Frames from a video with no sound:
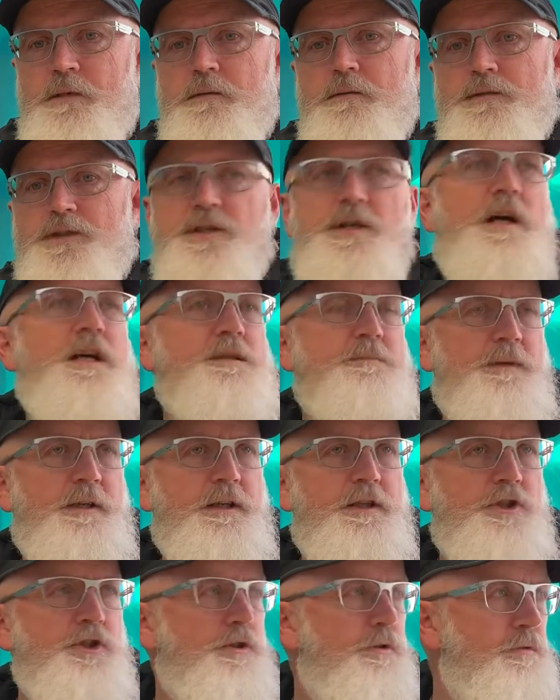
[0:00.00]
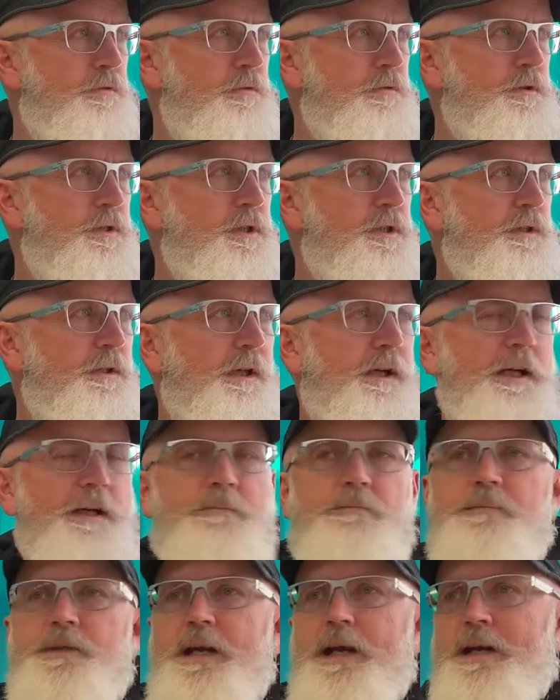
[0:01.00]
seismic issues,
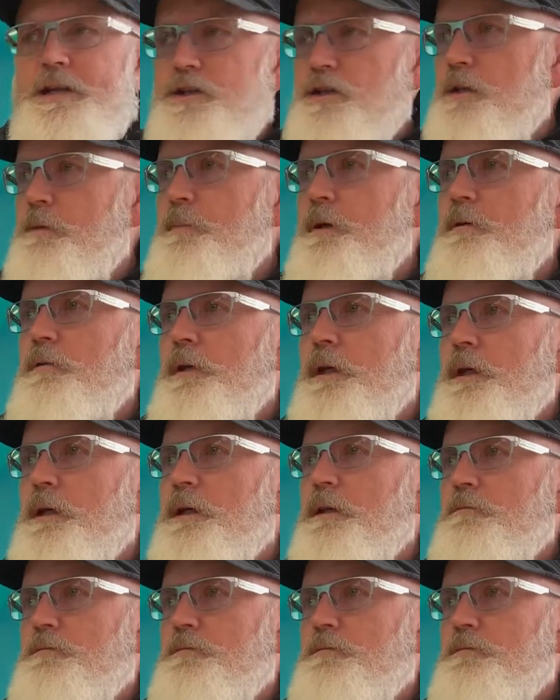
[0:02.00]
the age of the building.